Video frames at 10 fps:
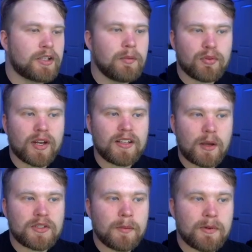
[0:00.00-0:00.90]
could bring
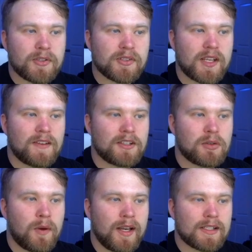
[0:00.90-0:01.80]
low temperatures in the
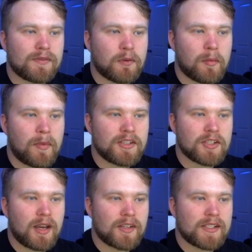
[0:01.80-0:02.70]
20s for
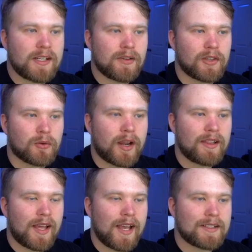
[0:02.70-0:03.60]
much of us here in the Great
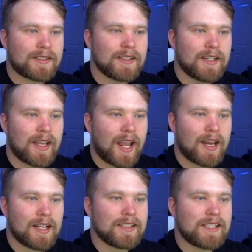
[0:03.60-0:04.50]
Lakes
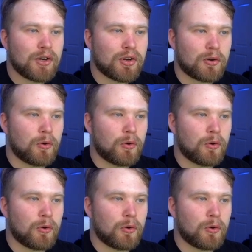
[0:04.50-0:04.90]
and interior